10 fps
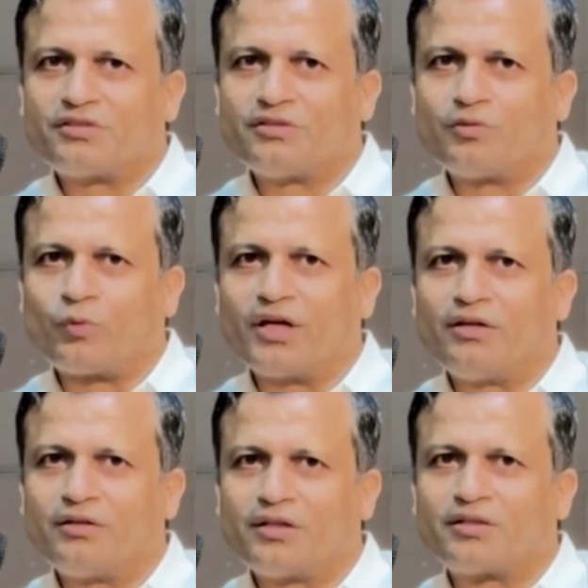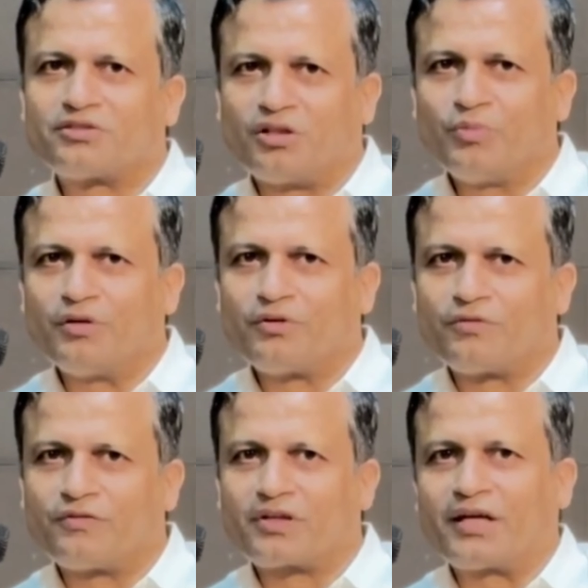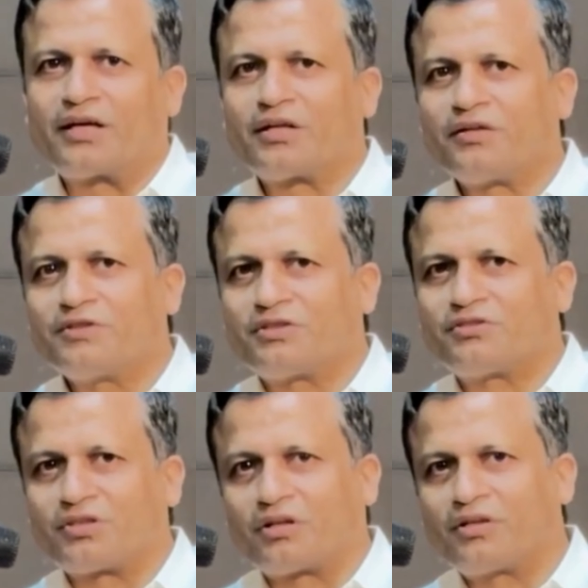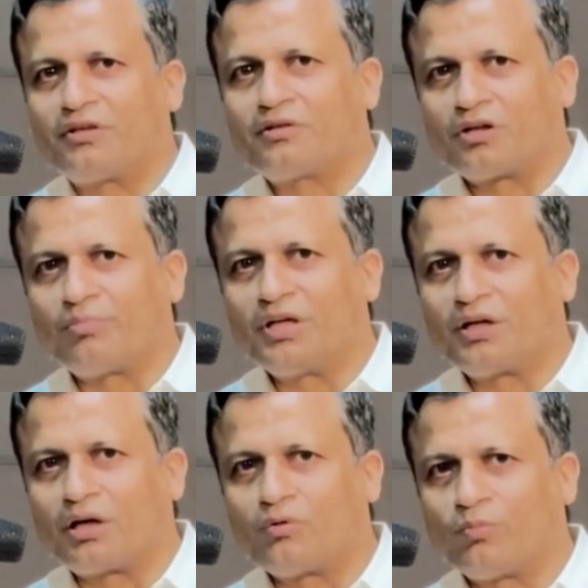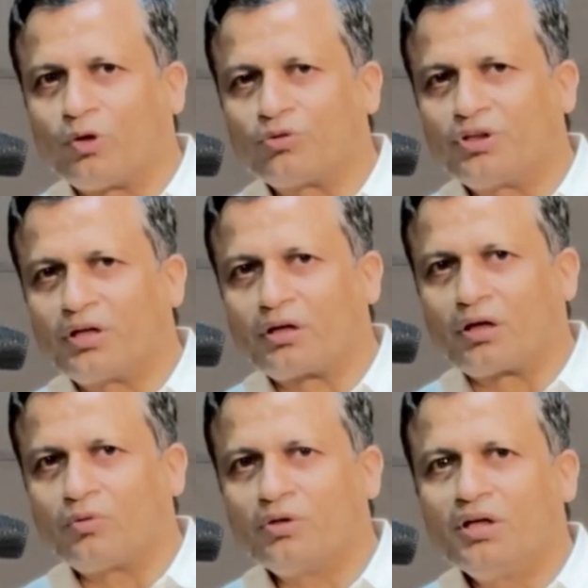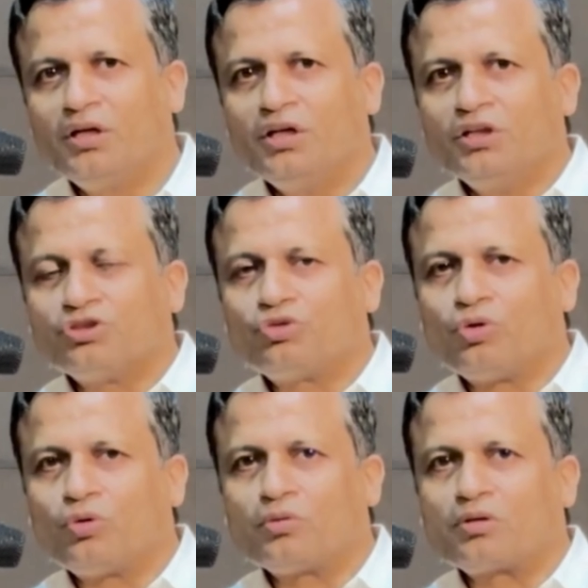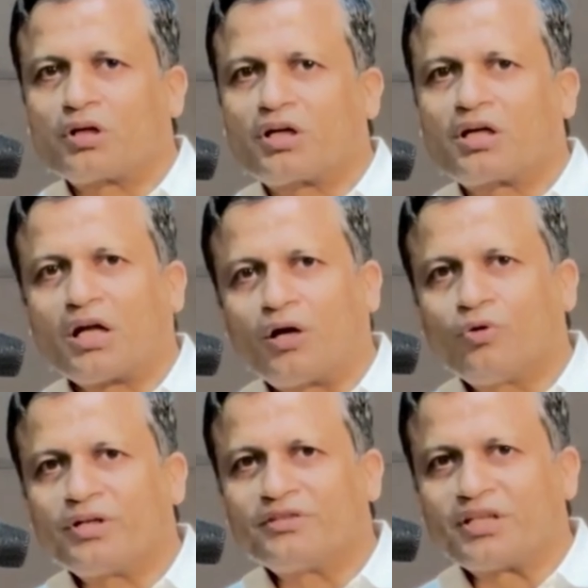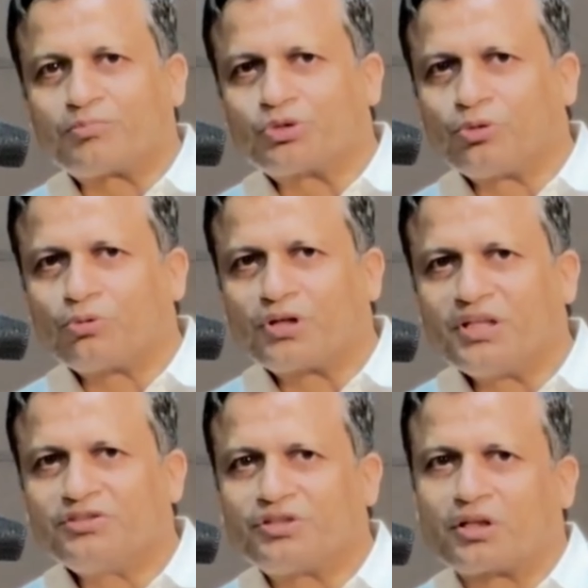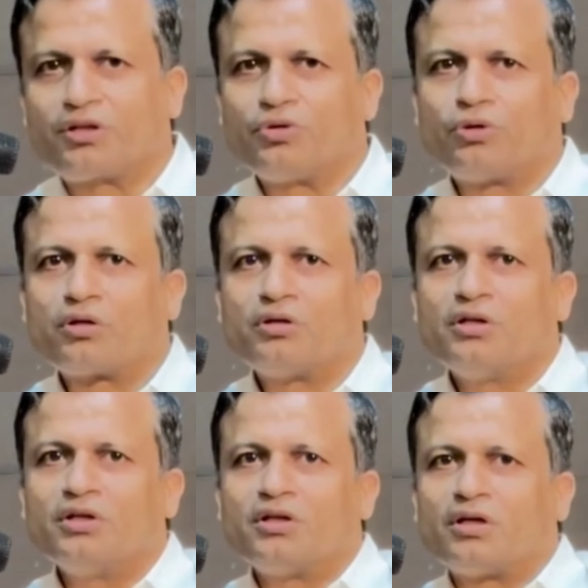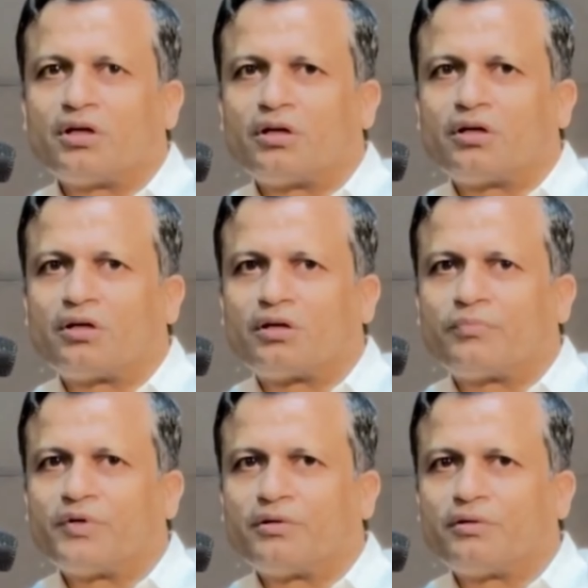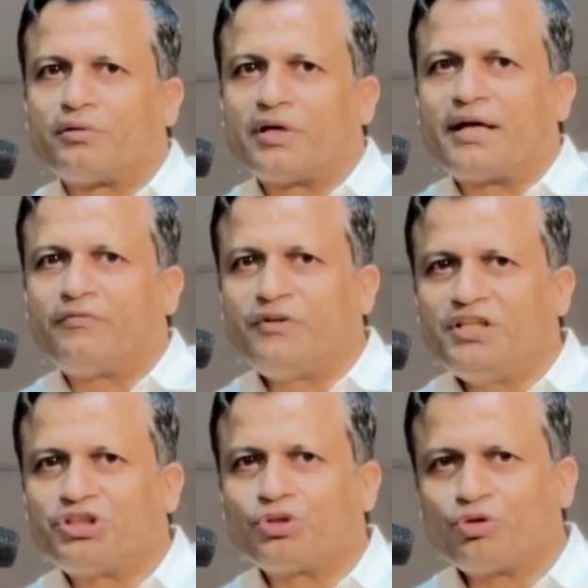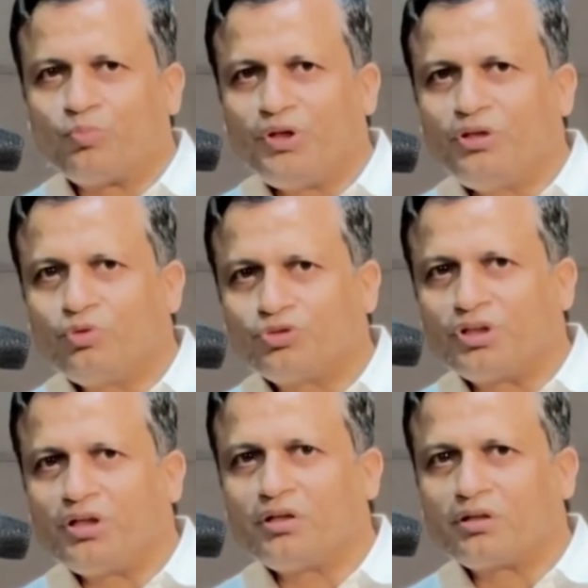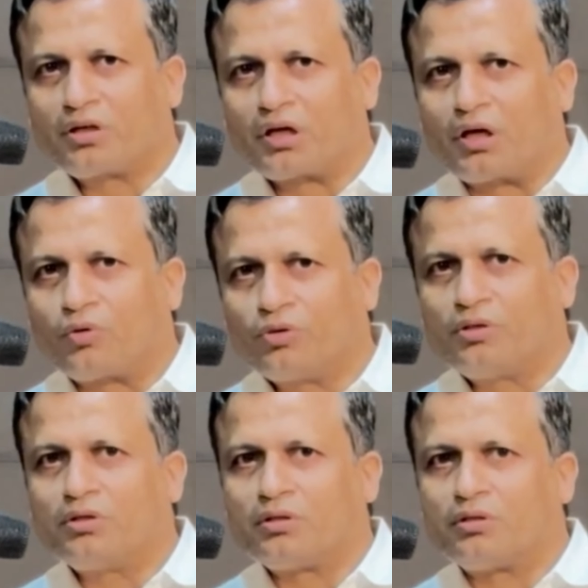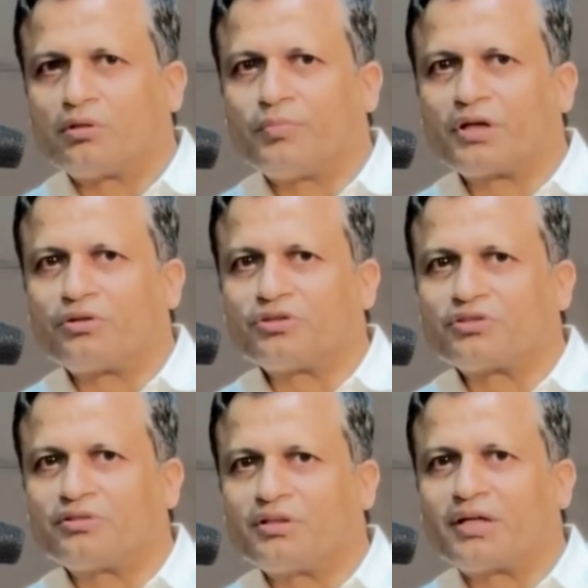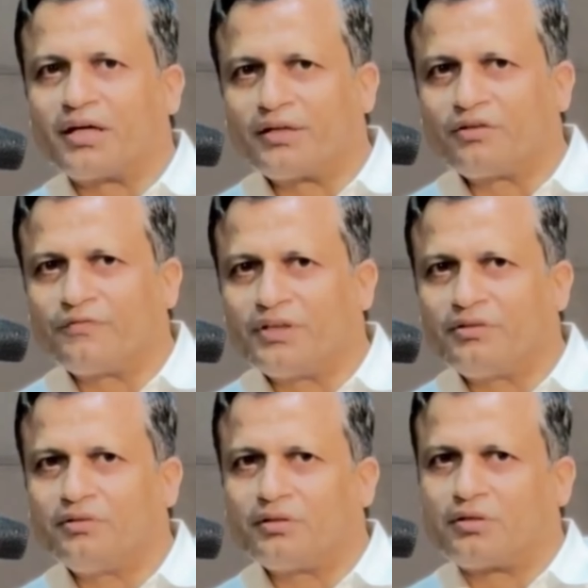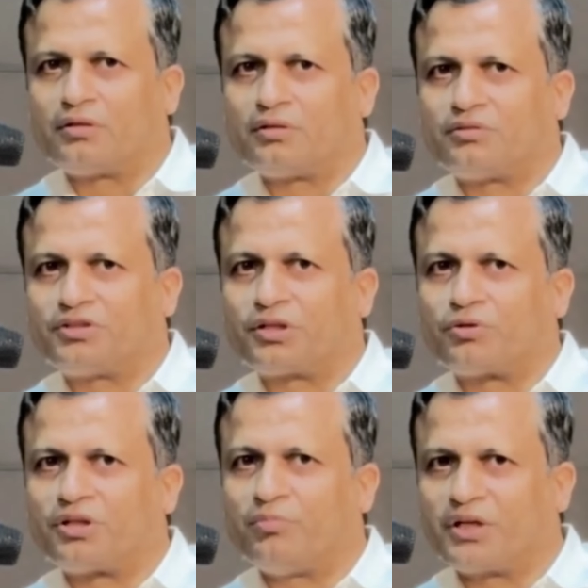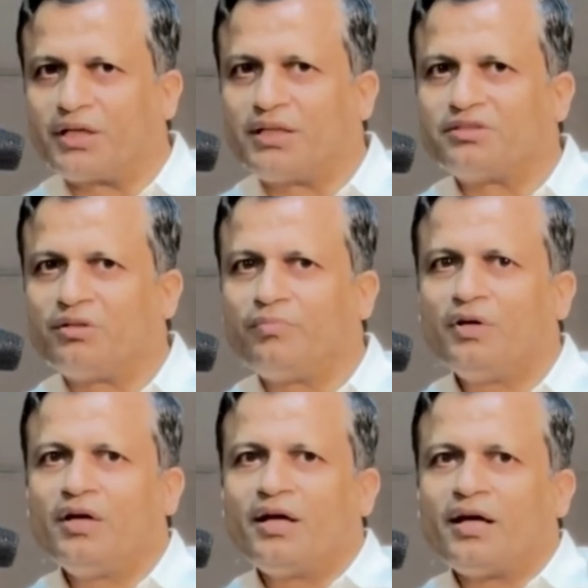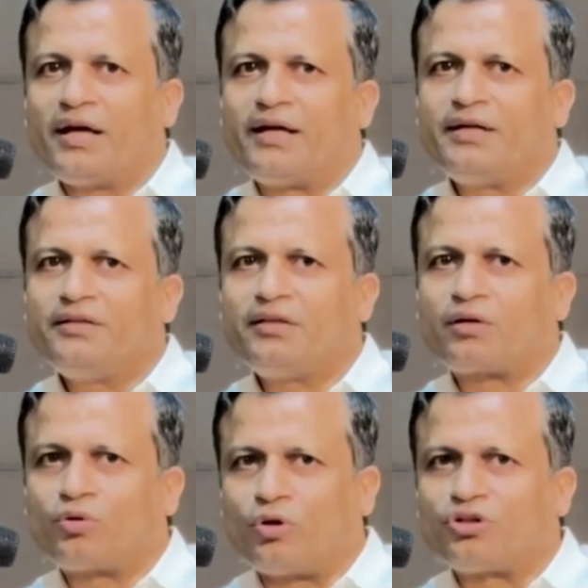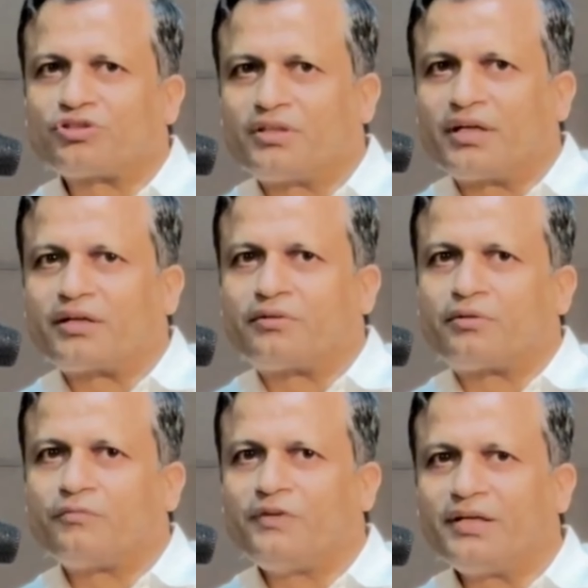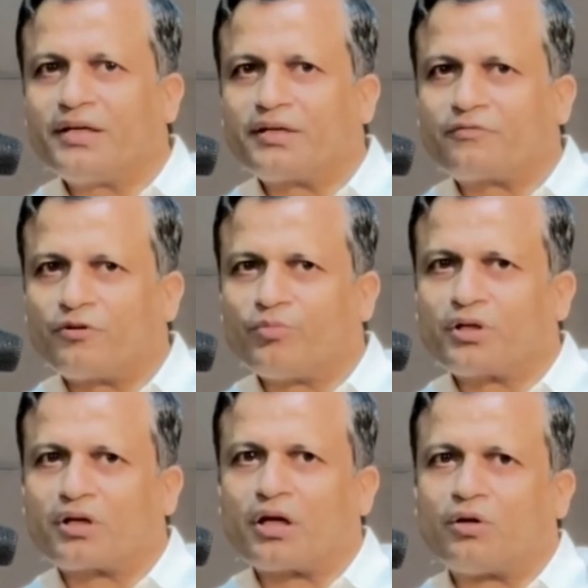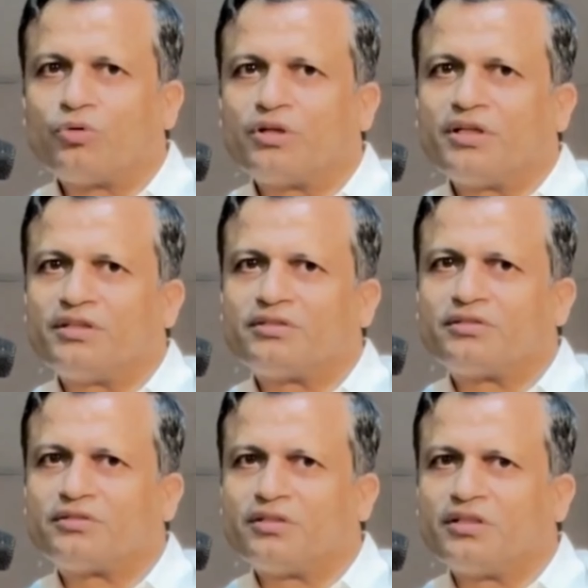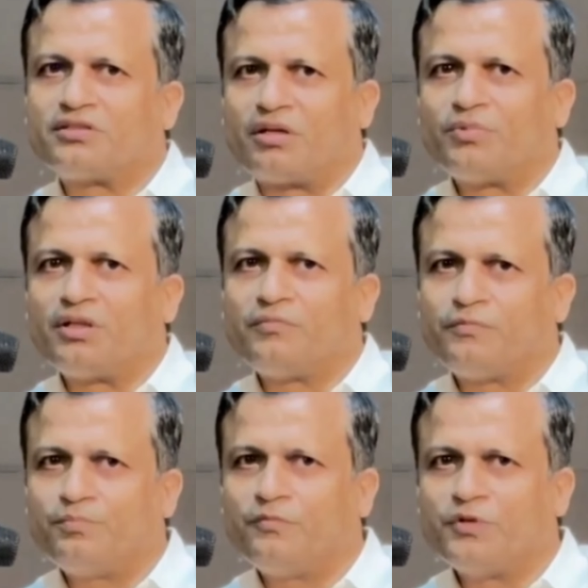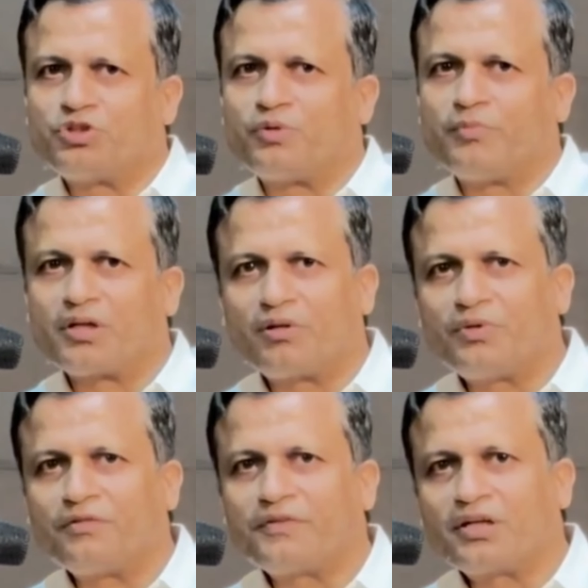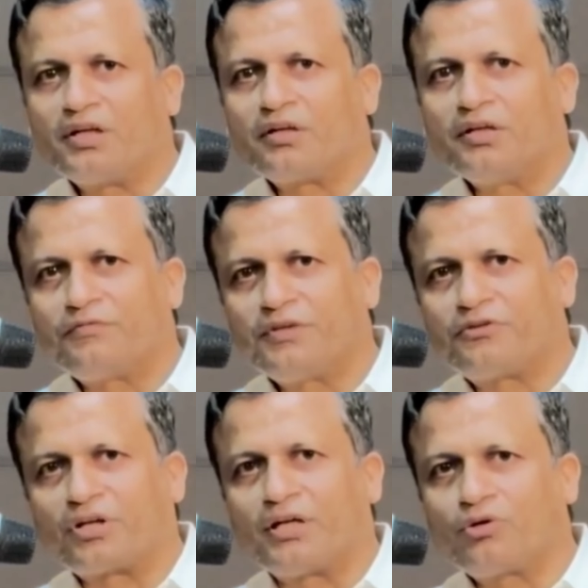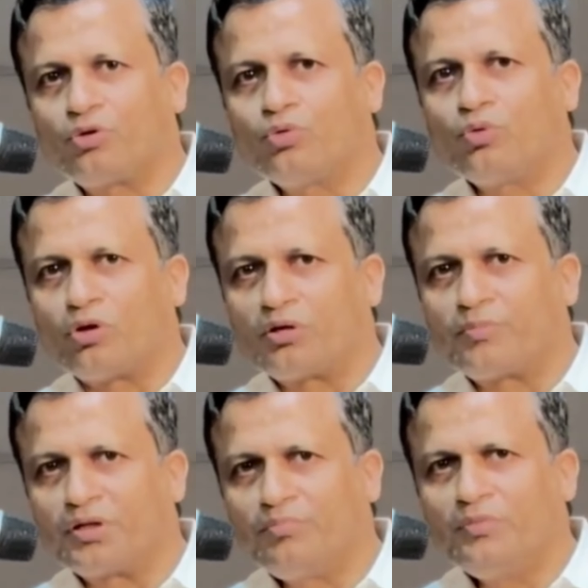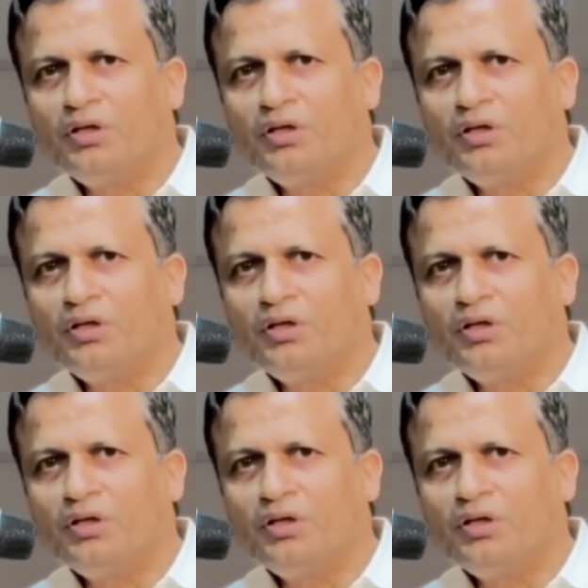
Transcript: while there is some level of a clarity which has started coming now about the cloud. So cloud is absolutely secure, and we should be using cloud because the kind of an security mechanism and the cost that we get from a cloud is something which will become difficult if we try to do on-prem.